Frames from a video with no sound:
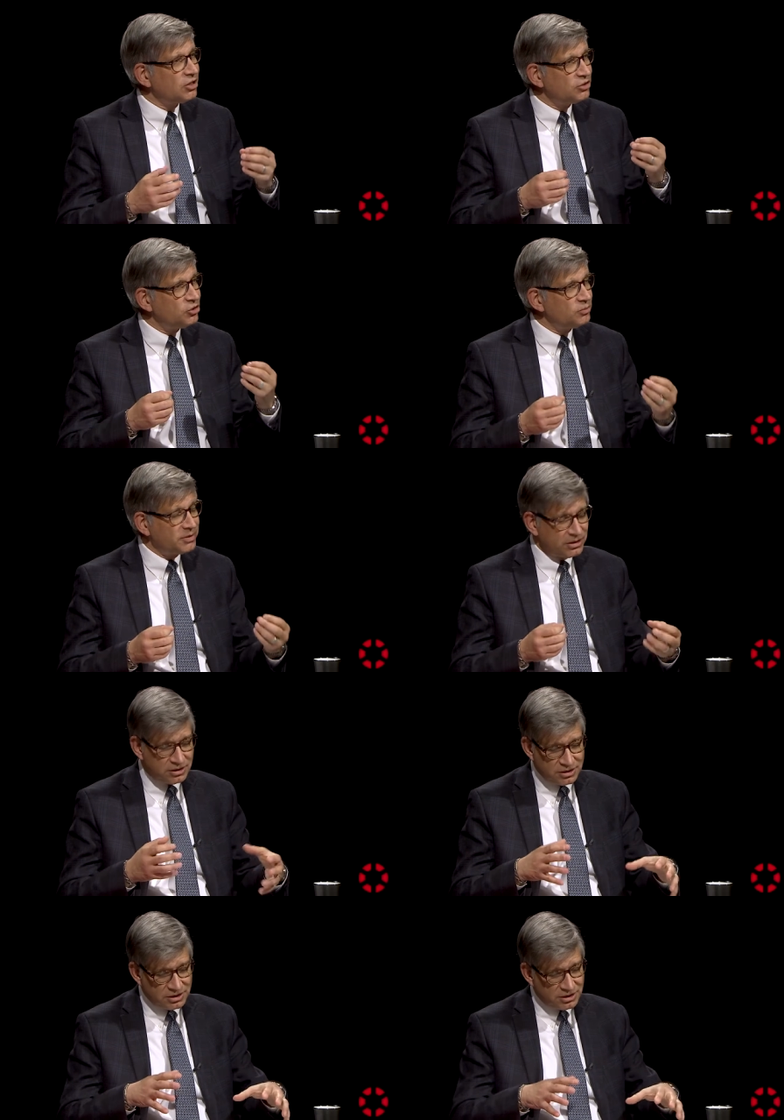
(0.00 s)

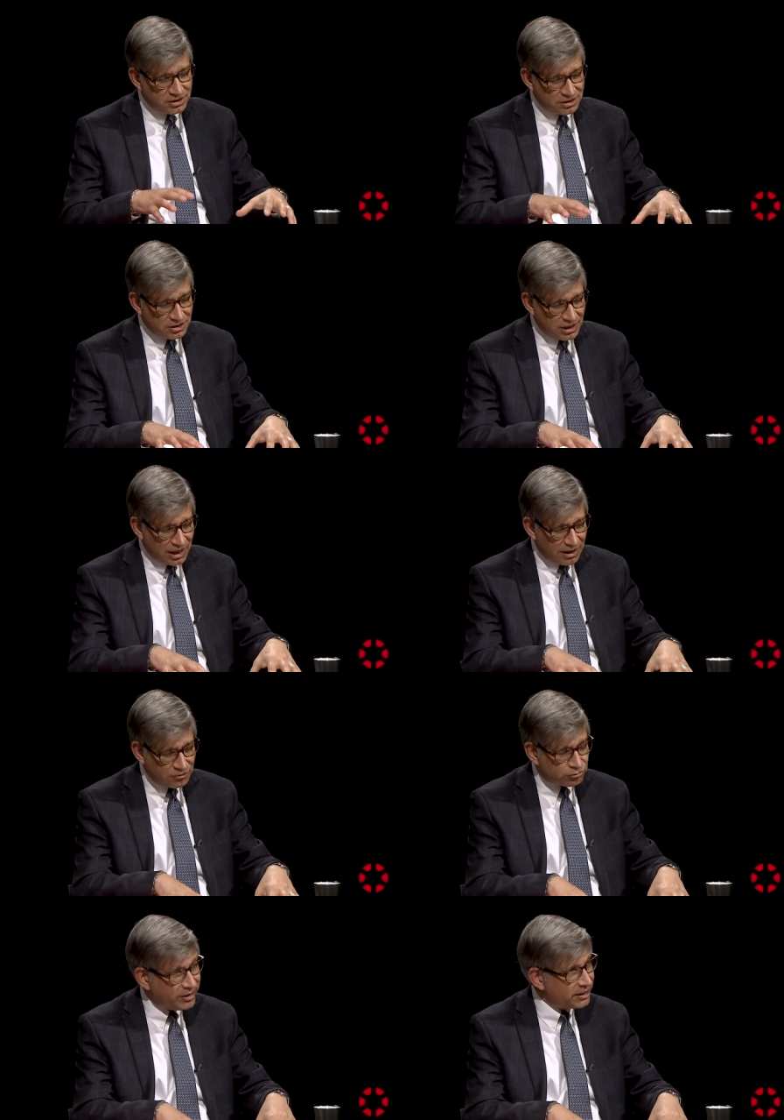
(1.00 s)
human uh,
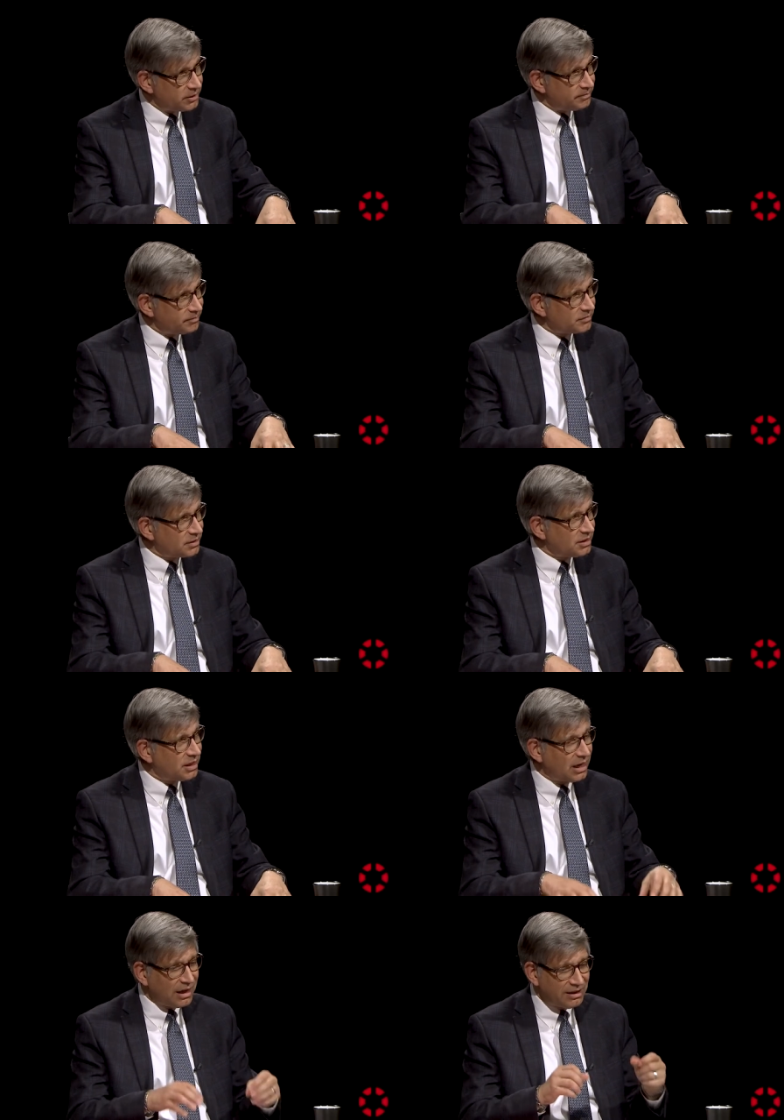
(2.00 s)
rhythm,
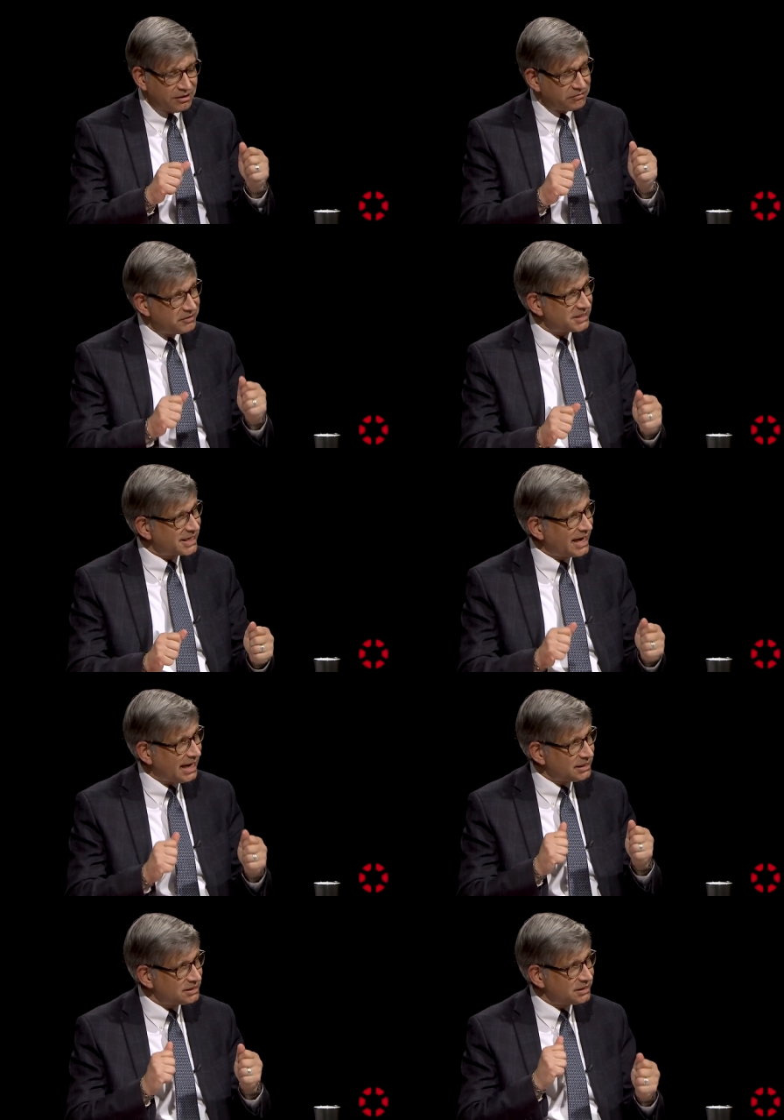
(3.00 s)
uh, the
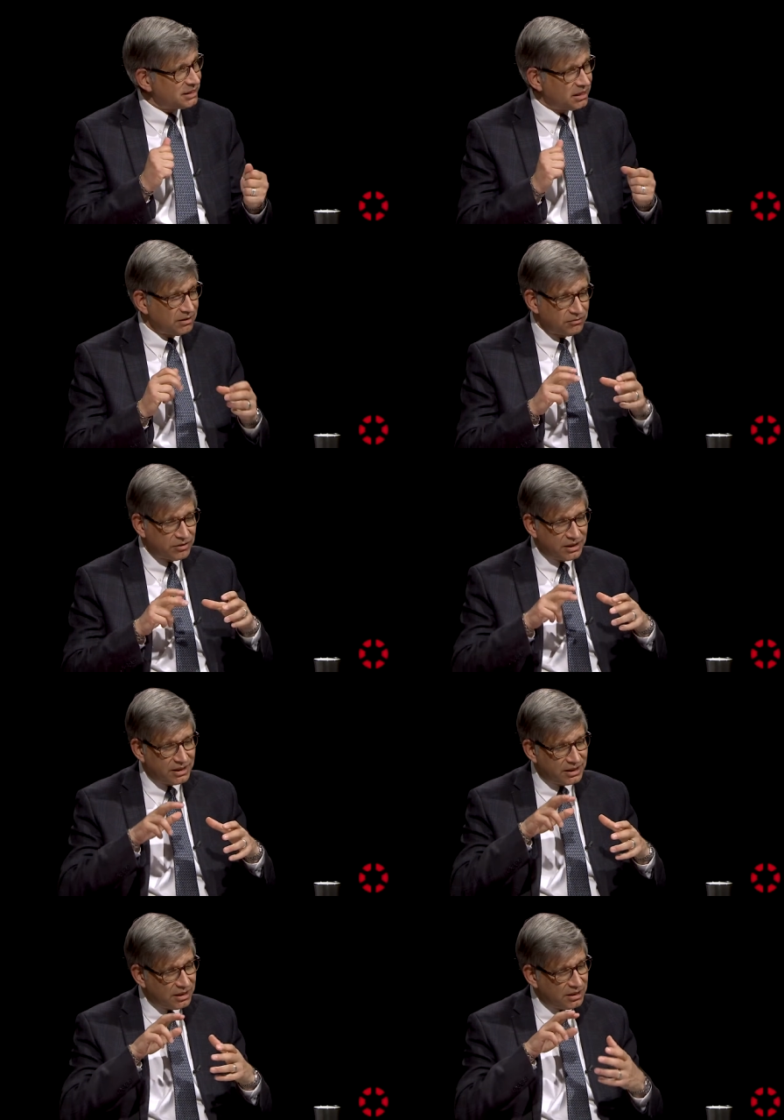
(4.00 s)
physicality of
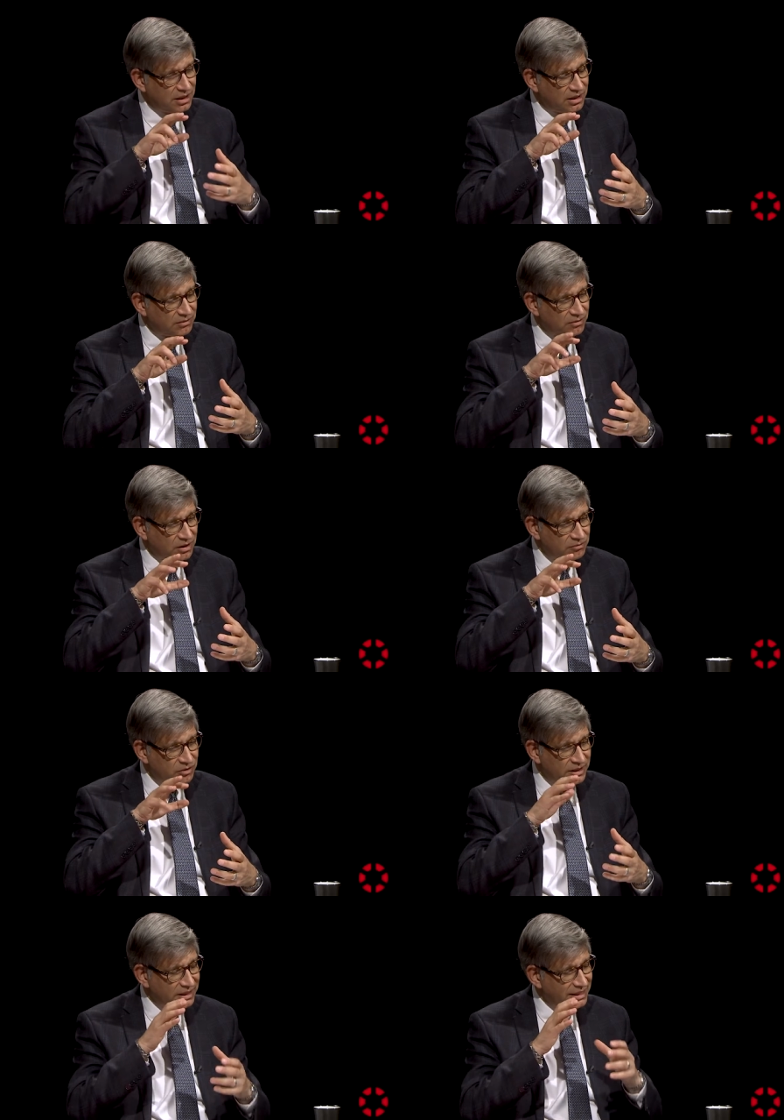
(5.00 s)
the of, of
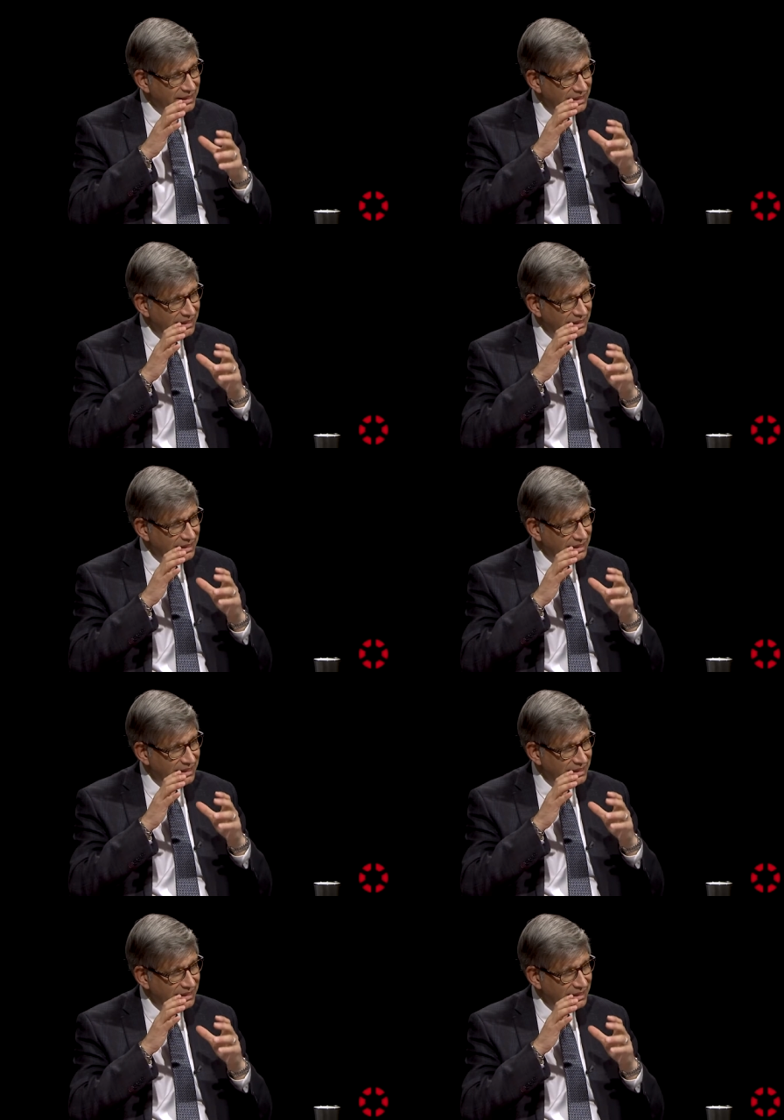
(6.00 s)
the